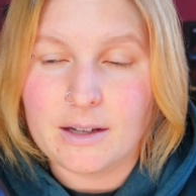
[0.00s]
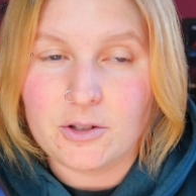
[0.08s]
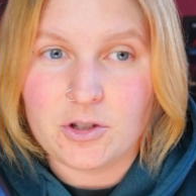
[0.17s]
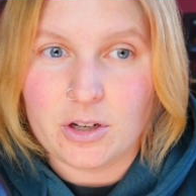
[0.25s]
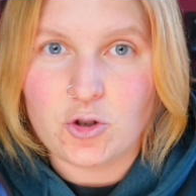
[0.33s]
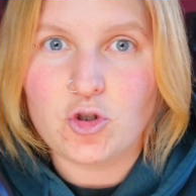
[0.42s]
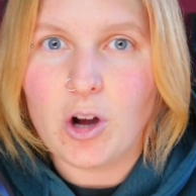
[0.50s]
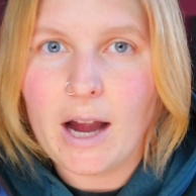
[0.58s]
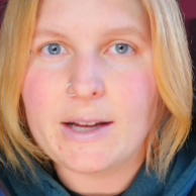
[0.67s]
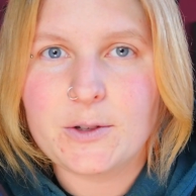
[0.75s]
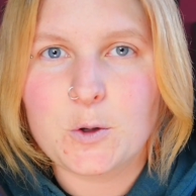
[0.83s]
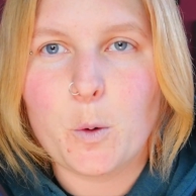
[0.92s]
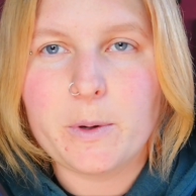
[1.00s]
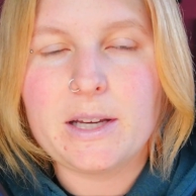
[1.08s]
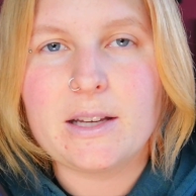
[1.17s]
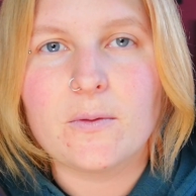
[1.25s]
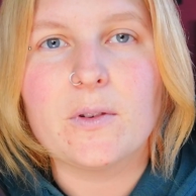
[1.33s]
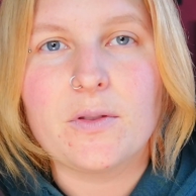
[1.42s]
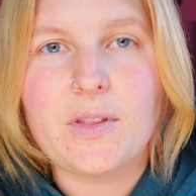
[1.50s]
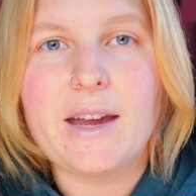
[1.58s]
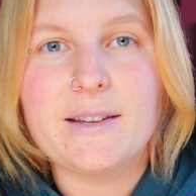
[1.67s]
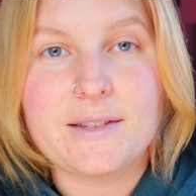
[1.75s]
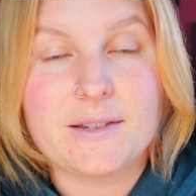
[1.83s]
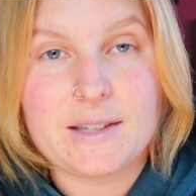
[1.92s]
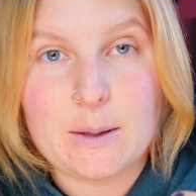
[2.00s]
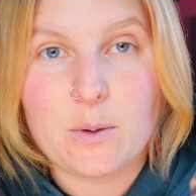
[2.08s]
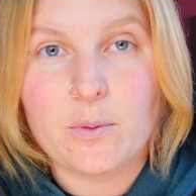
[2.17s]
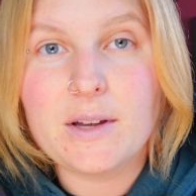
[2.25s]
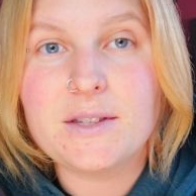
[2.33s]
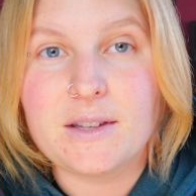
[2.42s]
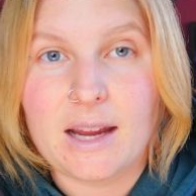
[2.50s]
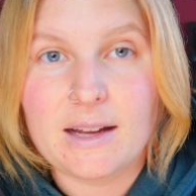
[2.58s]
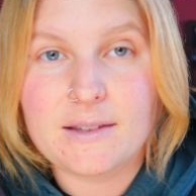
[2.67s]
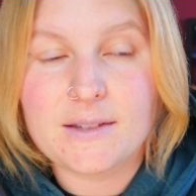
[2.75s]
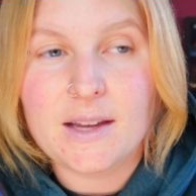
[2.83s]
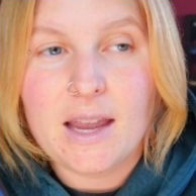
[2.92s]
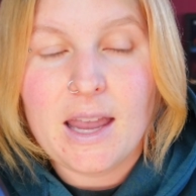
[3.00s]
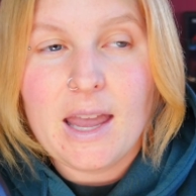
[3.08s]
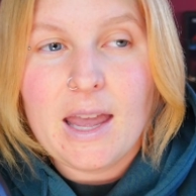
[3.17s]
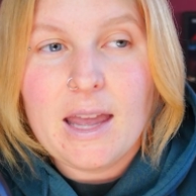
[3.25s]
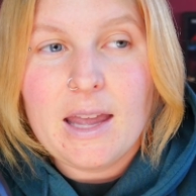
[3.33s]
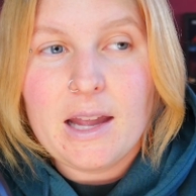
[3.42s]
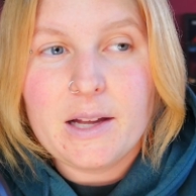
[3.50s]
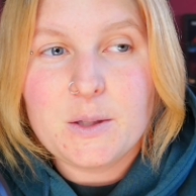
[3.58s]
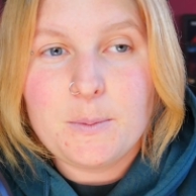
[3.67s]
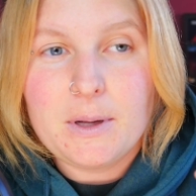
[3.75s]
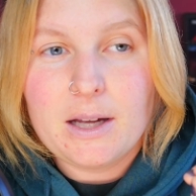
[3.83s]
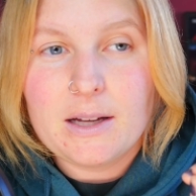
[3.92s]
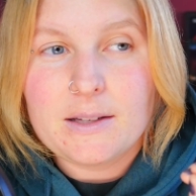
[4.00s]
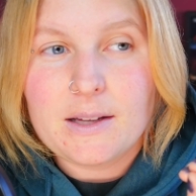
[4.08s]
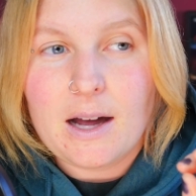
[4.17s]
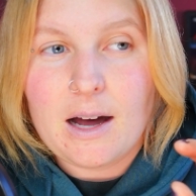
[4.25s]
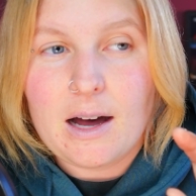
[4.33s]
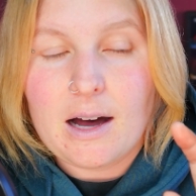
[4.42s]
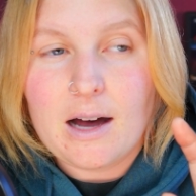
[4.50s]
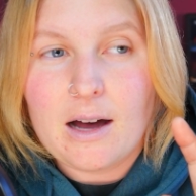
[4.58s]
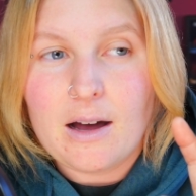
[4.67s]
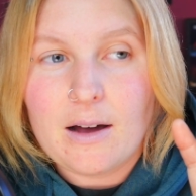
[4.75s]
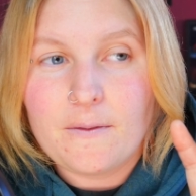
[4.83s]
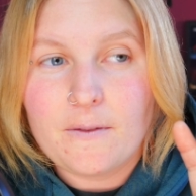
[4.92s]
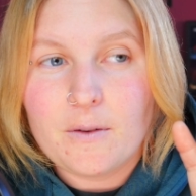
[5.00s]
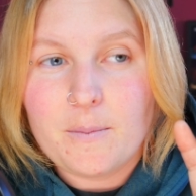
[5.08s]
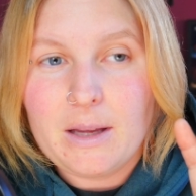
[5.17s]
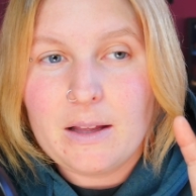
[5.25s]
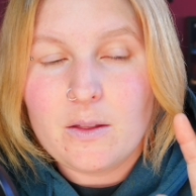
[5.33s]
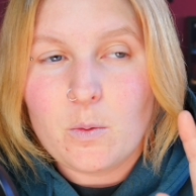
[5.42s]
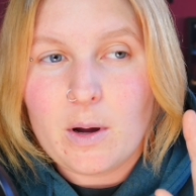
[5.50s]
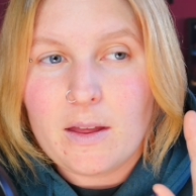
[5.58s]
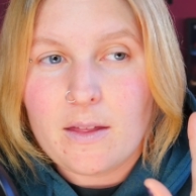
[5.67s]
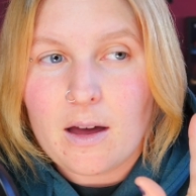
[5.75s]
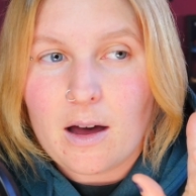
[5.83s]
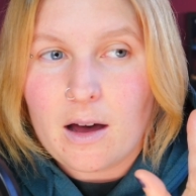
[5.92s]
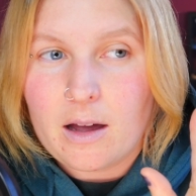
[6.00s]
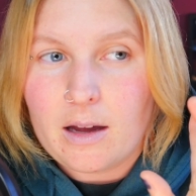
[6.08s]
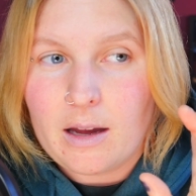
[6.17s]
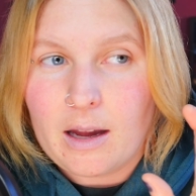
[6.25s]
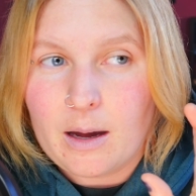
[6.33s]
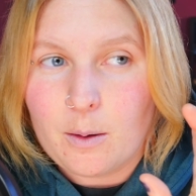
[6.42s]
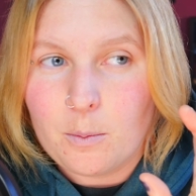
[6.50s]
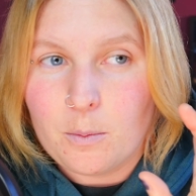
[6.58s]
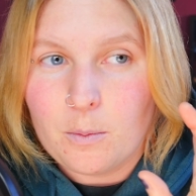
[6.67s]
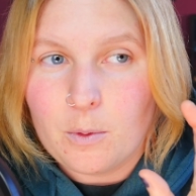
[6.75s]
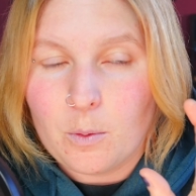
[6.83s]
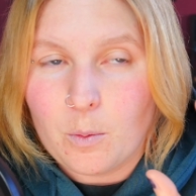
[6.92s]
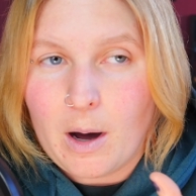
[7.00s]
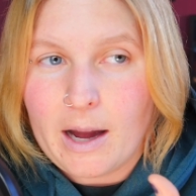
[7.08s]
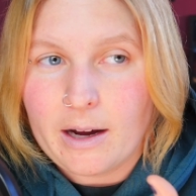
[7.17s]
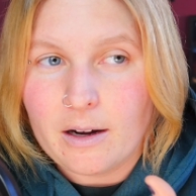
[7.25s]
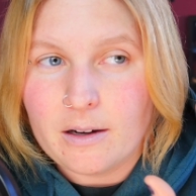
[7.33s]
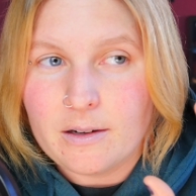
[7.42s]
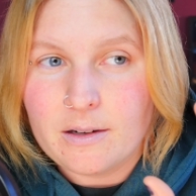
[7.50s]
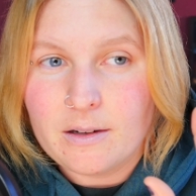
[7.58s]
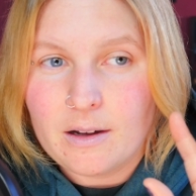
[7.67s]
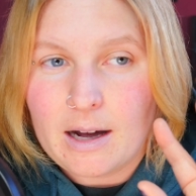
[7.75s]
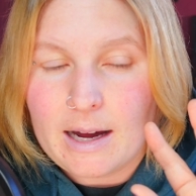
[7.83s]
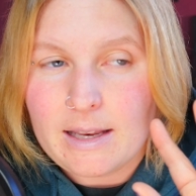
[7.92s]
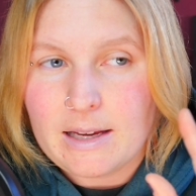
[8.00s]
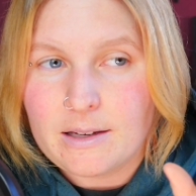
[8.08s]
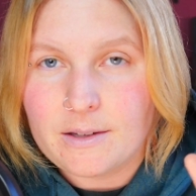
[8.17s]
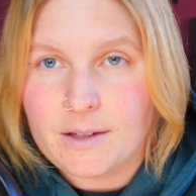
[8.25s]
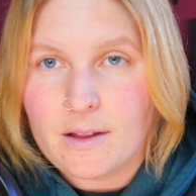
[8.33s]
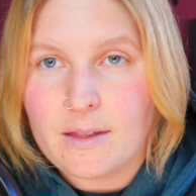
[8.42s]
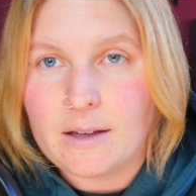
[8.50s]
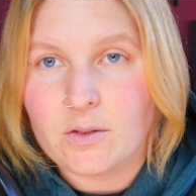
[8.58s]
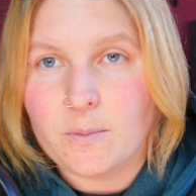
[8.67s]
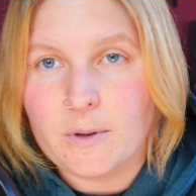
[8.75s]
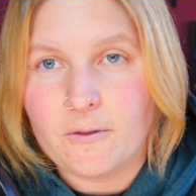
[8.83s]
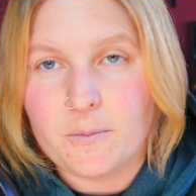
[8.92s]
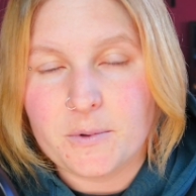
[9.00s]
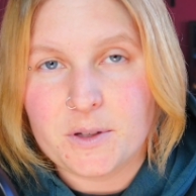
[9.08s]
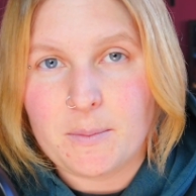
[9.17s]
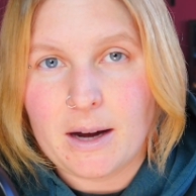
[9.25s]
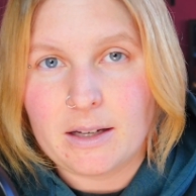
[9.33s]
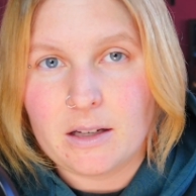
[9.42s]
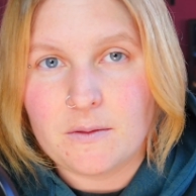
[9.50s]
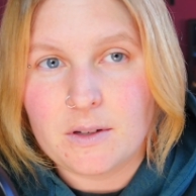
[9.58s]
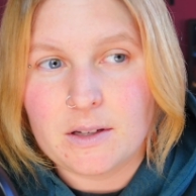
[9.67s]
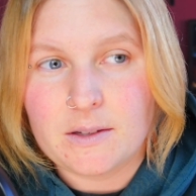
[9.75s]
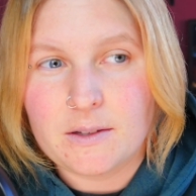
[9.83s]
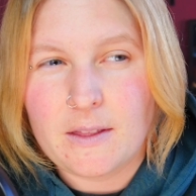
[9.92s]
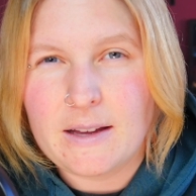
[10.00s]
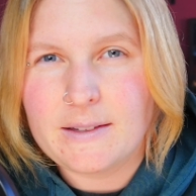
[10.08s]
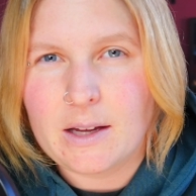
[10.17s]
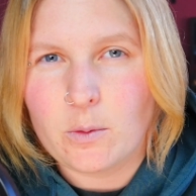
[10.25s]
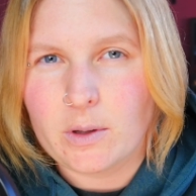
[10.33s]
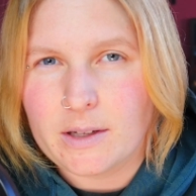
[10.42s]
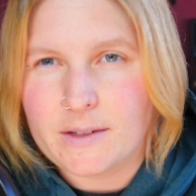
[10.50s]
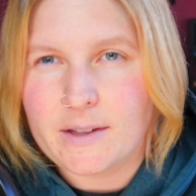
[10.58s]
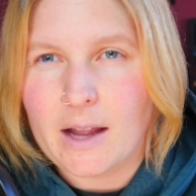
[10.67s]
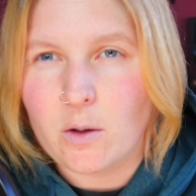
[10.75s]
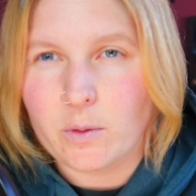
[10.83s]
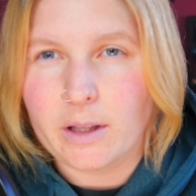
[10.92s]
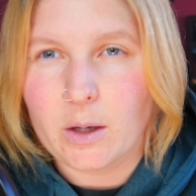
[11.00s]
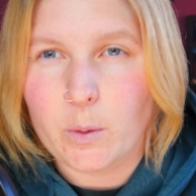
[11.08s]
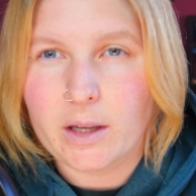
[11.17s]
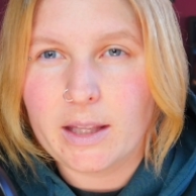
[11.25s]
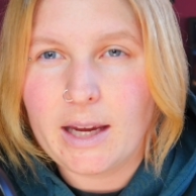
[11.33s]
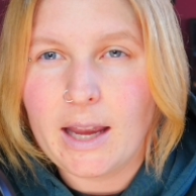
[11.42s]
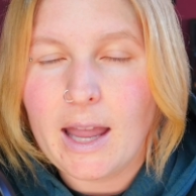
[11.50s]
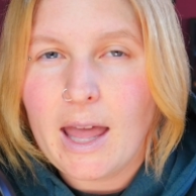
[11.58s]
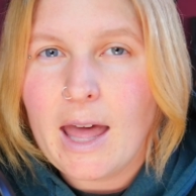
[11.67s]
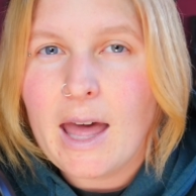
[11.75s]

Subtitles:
such, and I try so many different things to see what resonates, is because for me, in the way that I am wired, I need to see things from different perspectives, because things get really stale really quickly.